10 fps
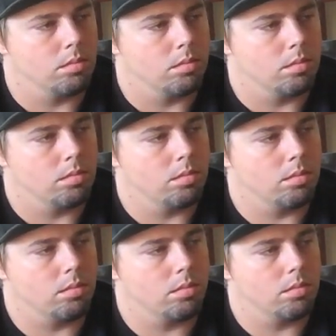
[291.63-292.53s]

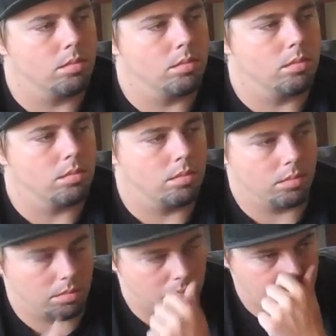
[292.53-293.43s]

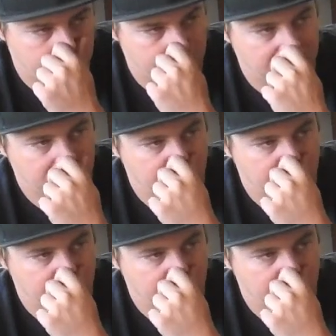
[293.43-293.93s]
(silent)